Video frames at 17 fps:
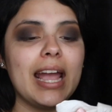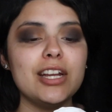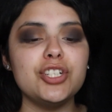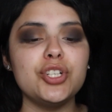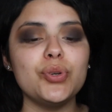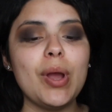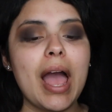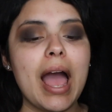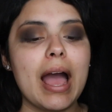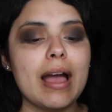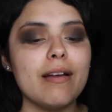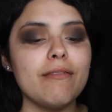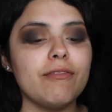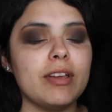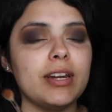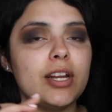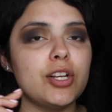I do
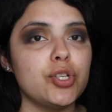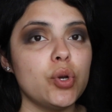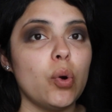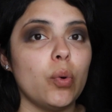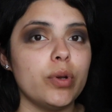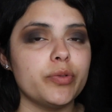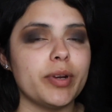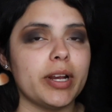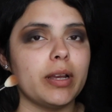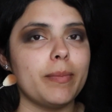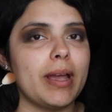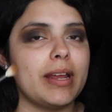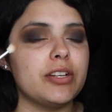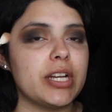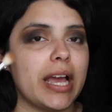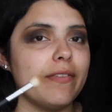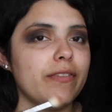have, and I do always
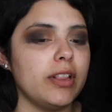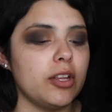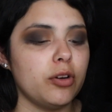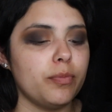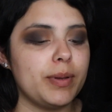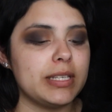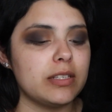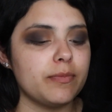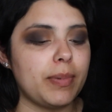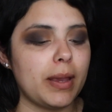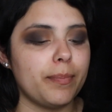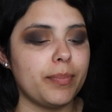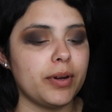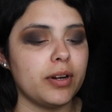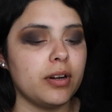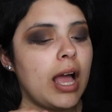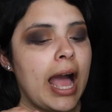recommend to have a little piece of
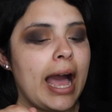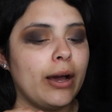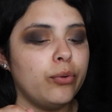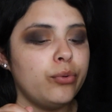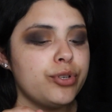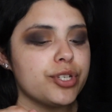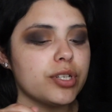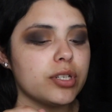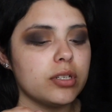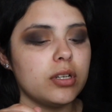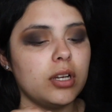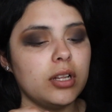paper out,